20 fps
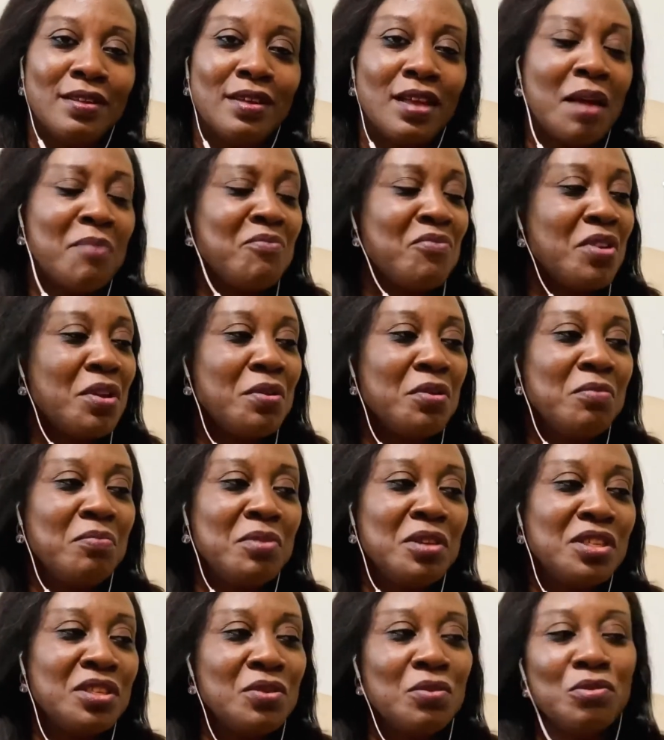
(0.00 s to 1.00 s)
I'm very
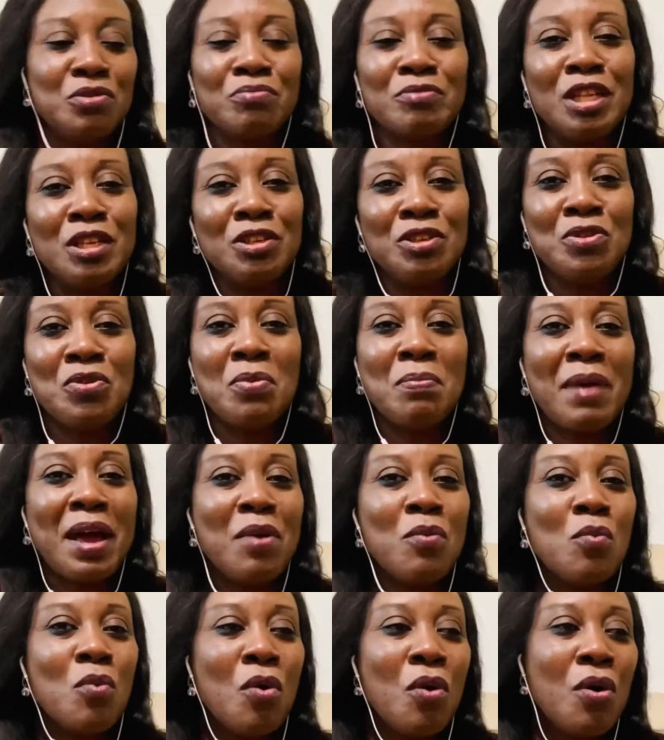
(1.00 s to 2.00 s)
busy. Oh, my
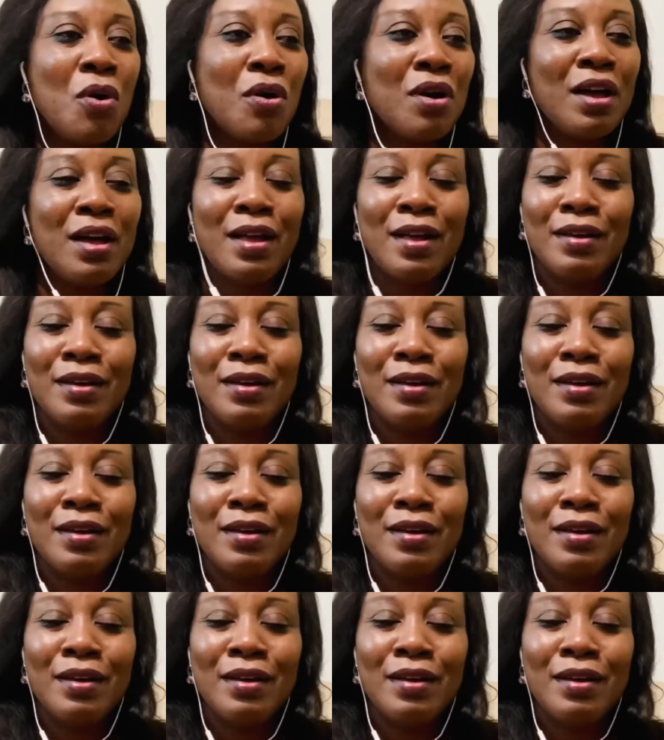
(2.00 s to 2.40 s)
work.